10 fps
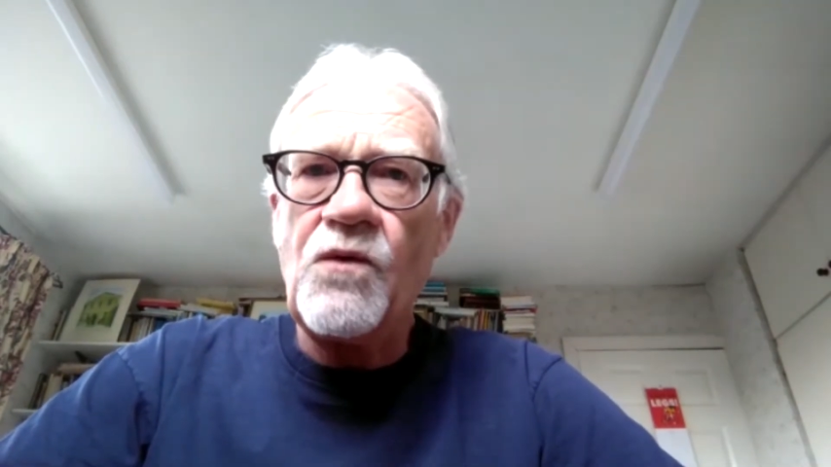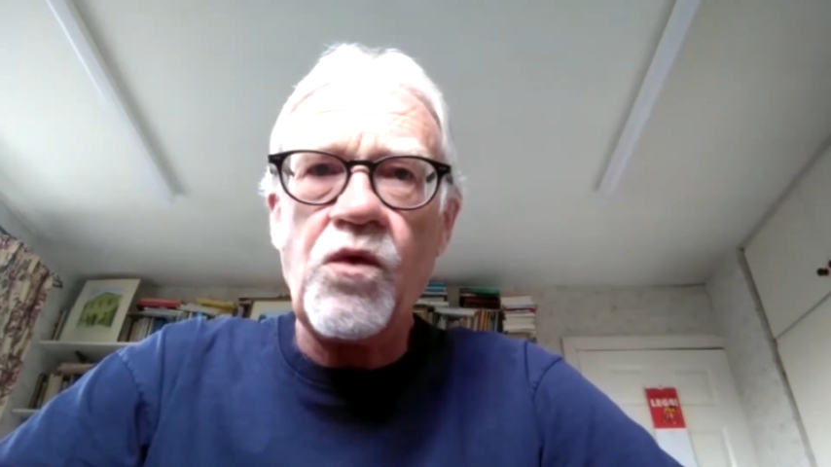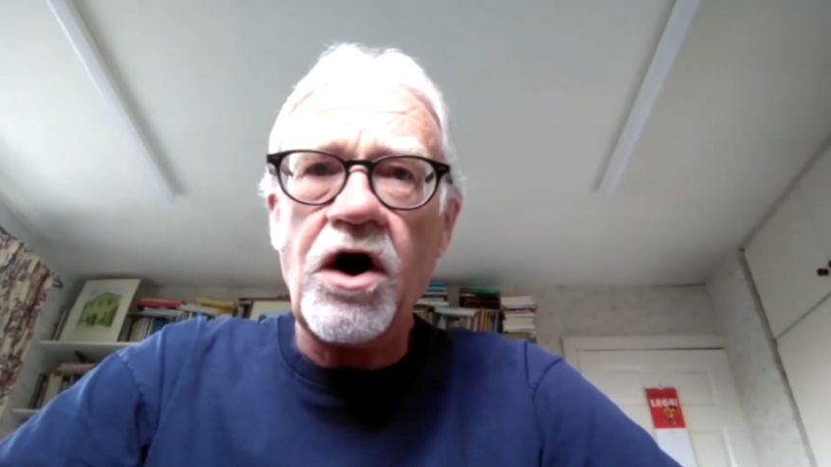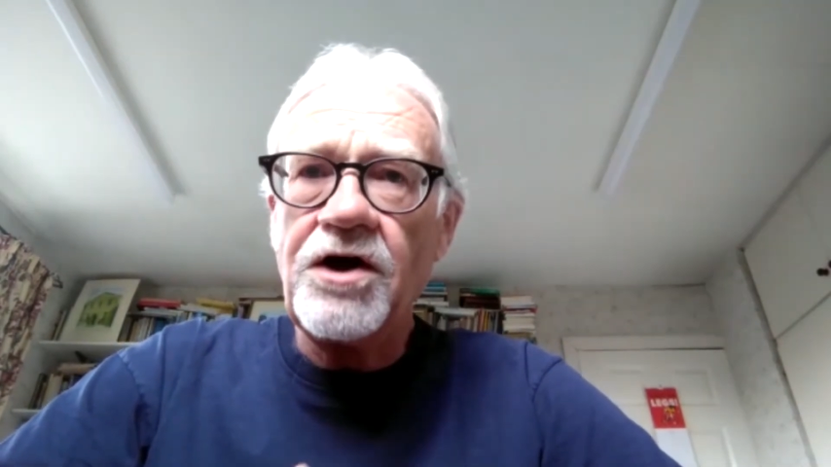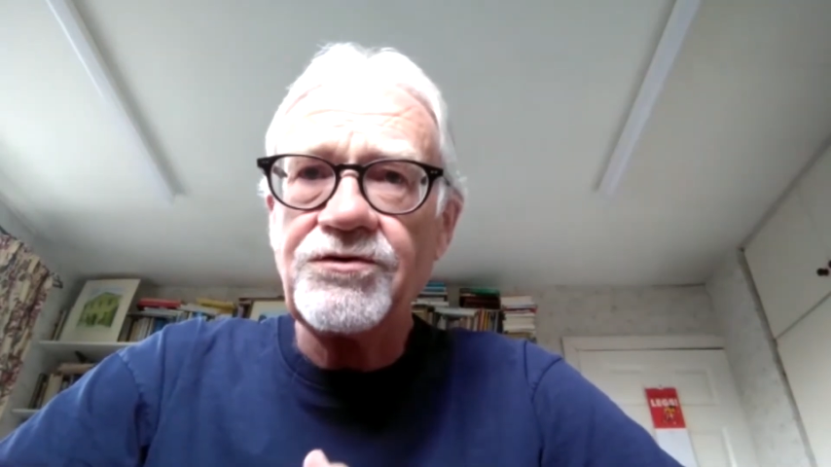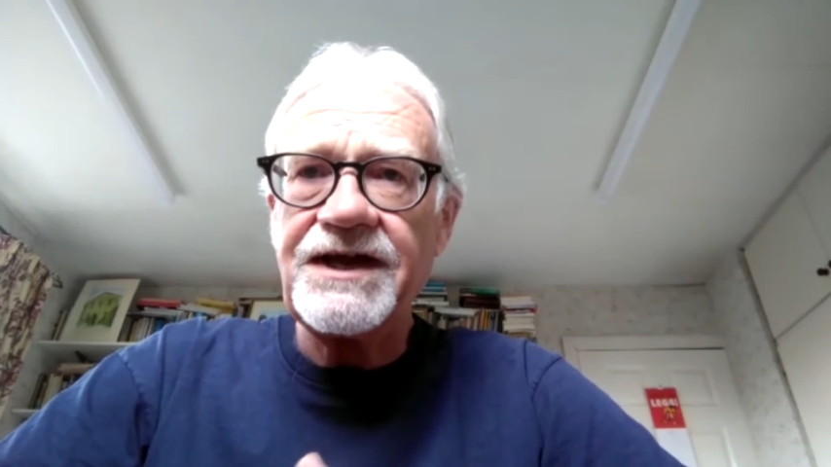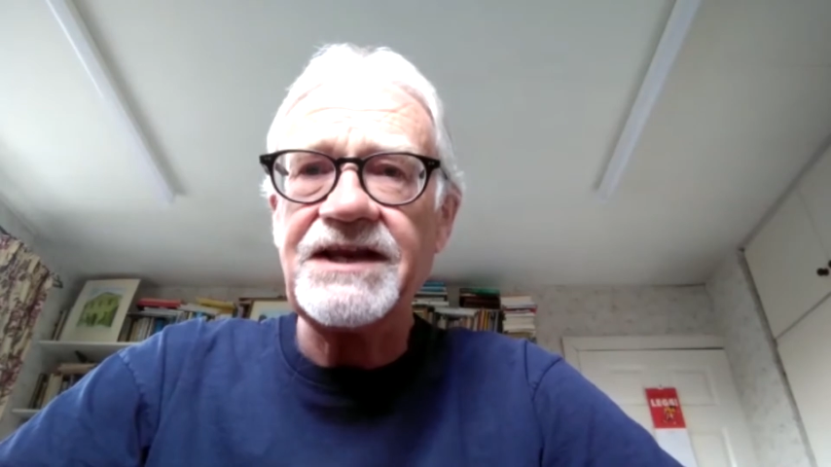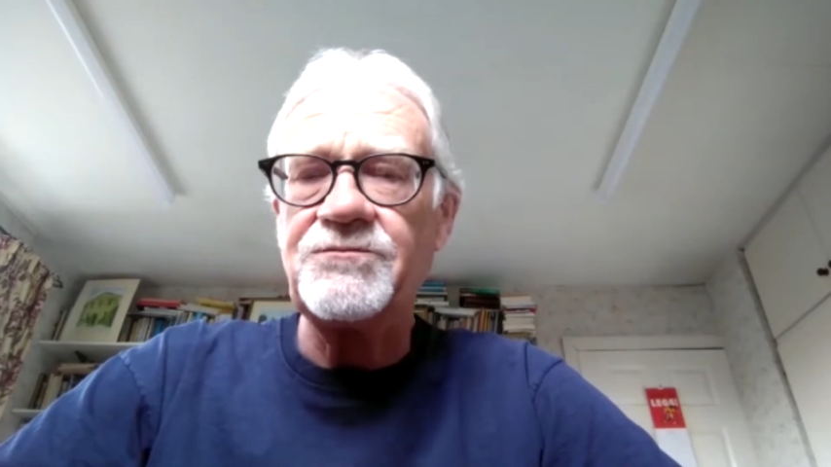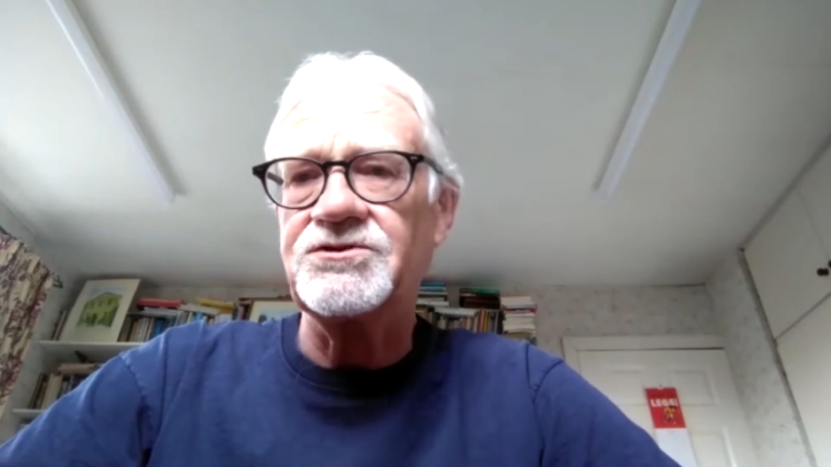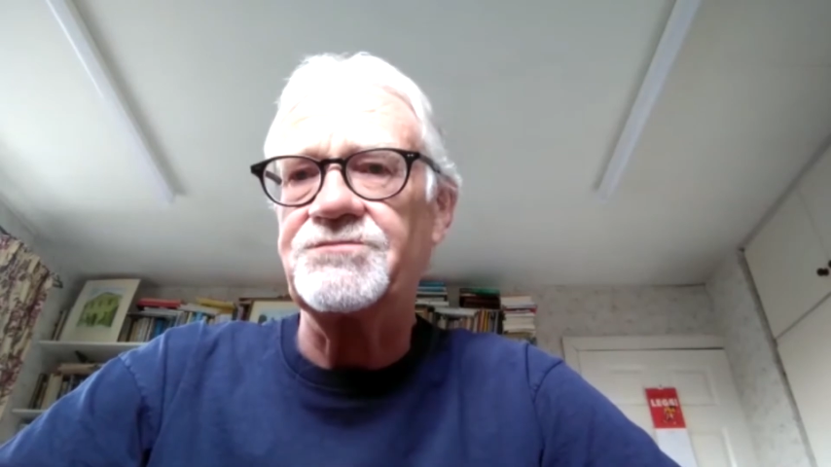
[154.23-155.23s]
wild
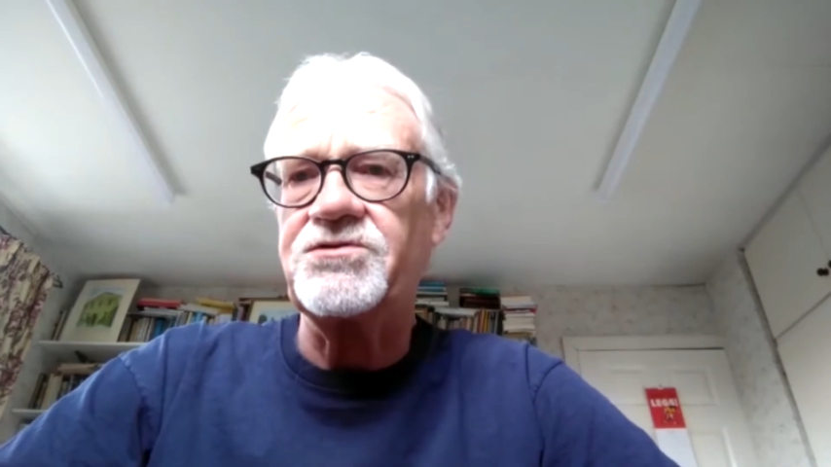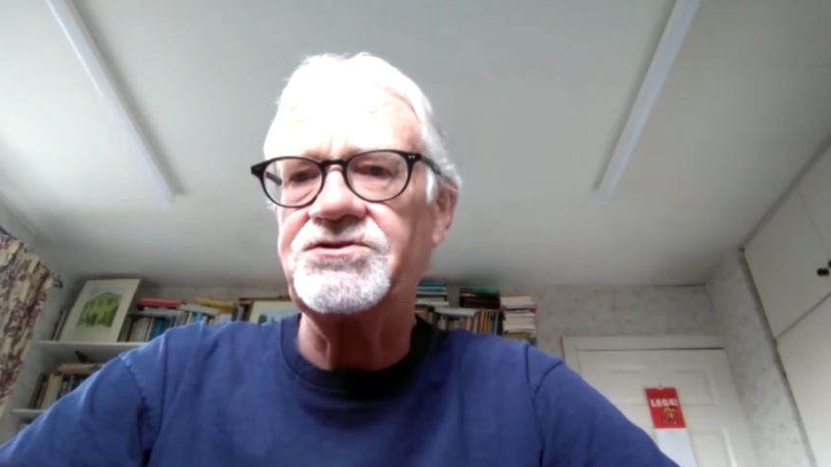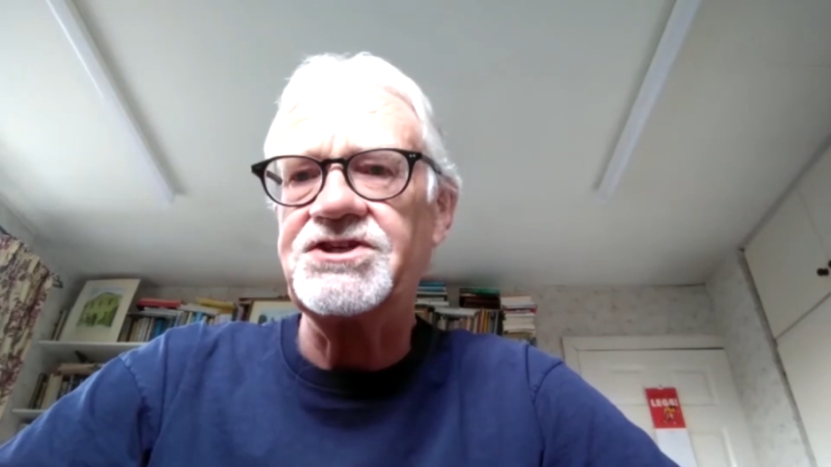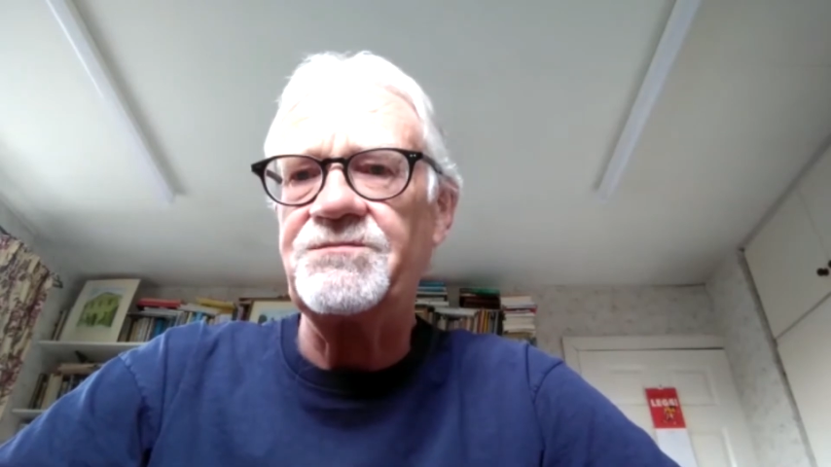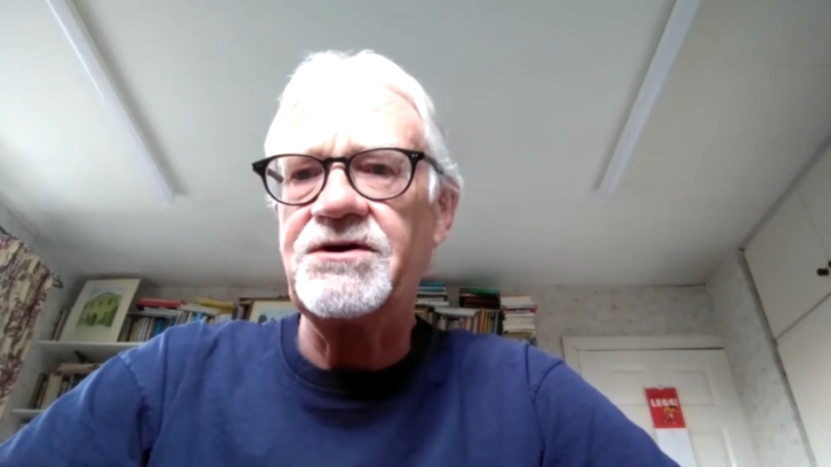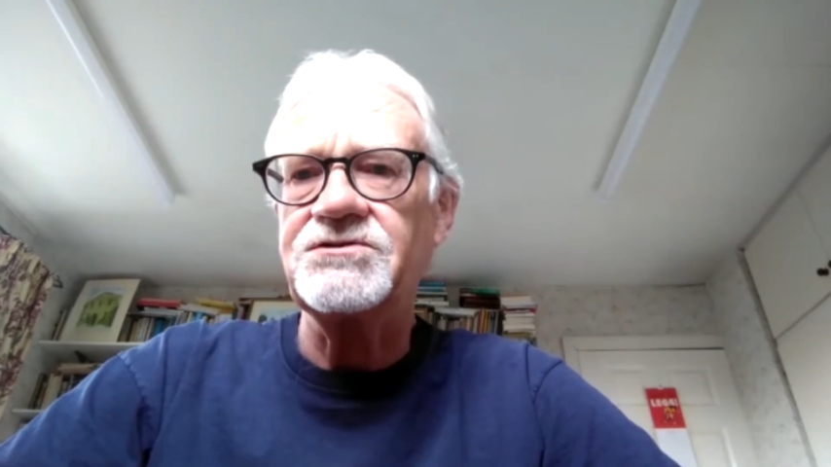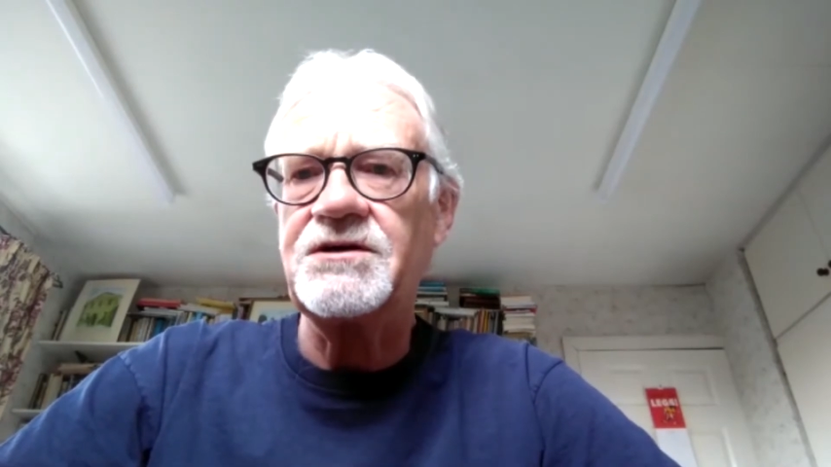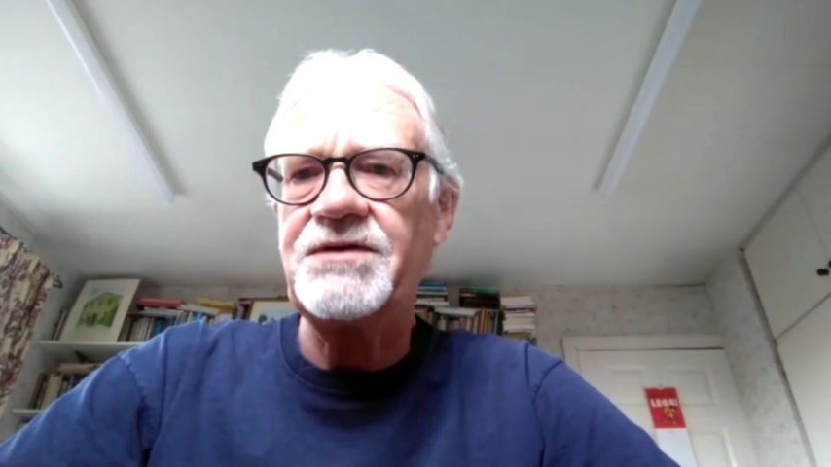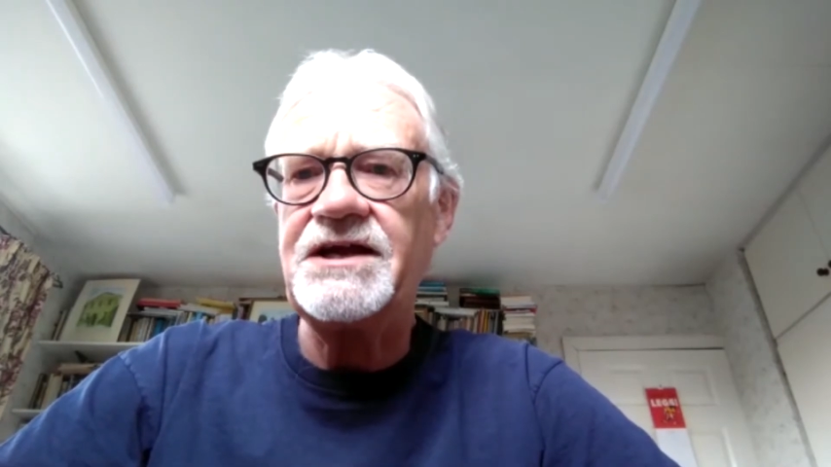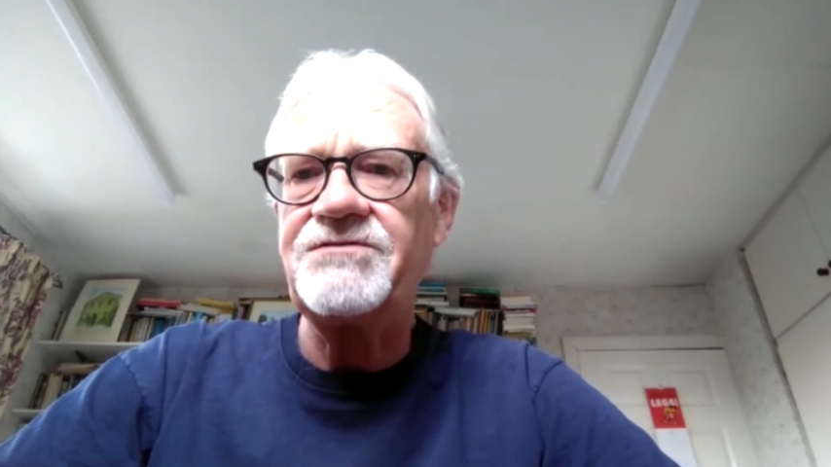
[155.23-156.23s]
animals approaching
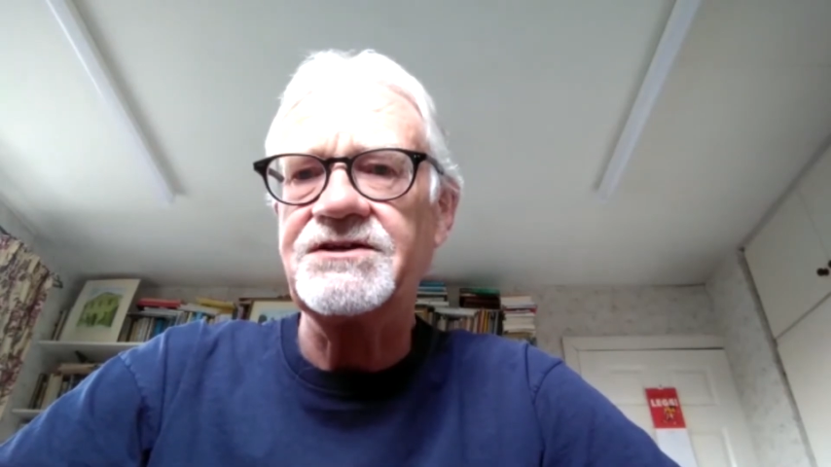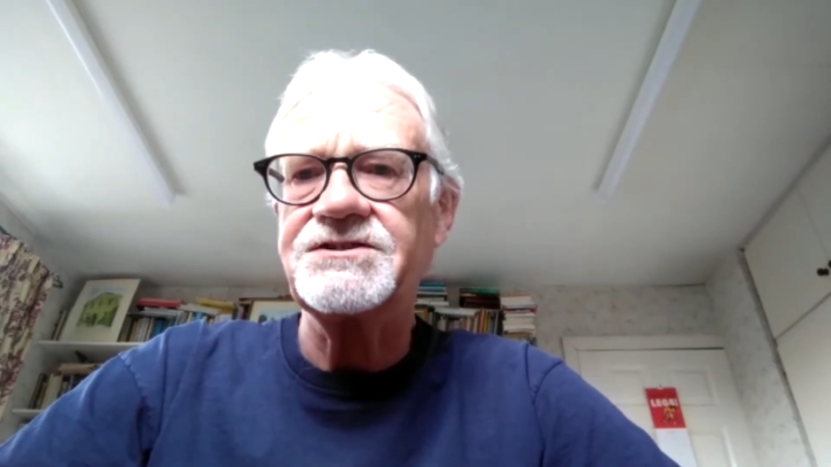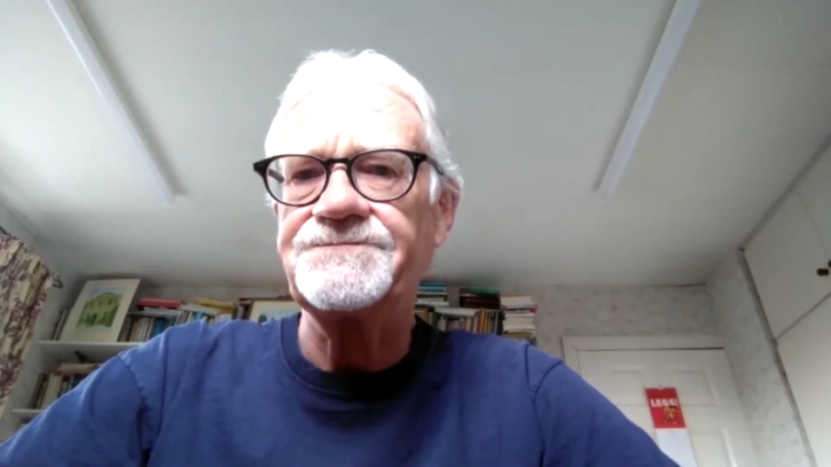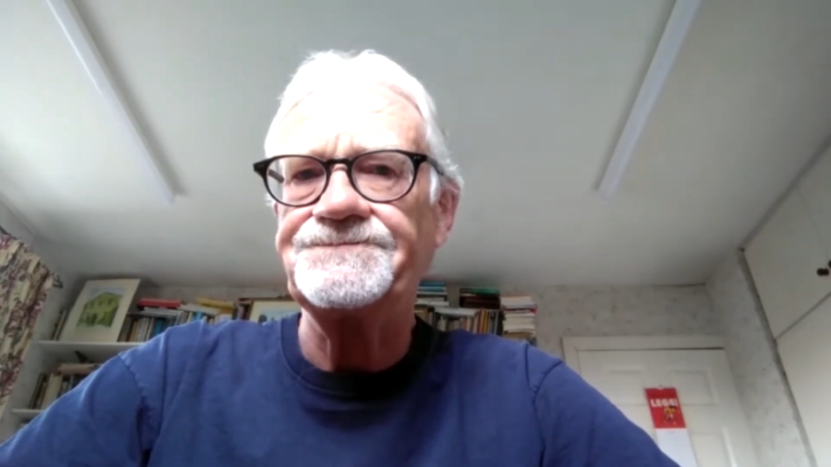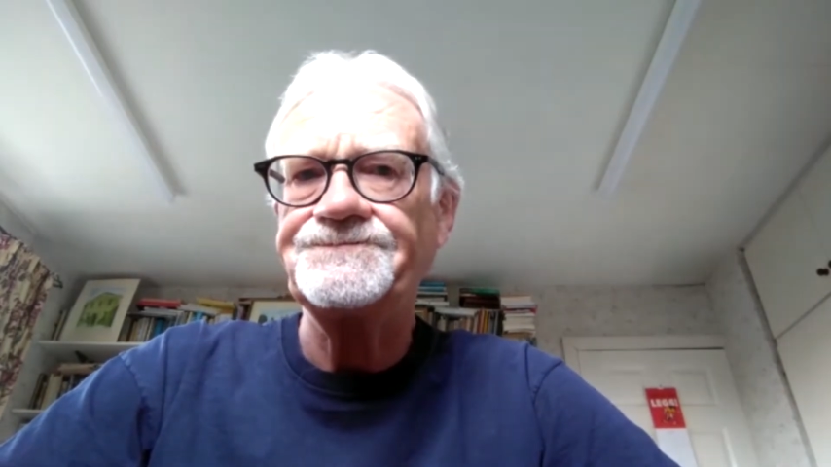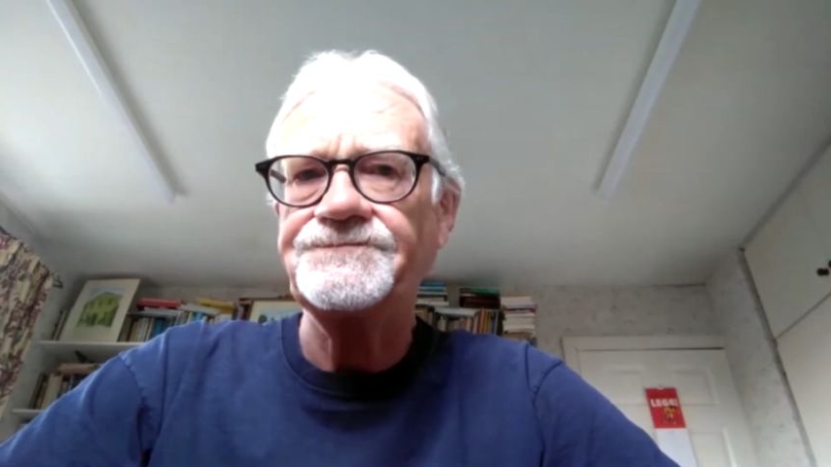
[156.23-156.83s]
built up areas.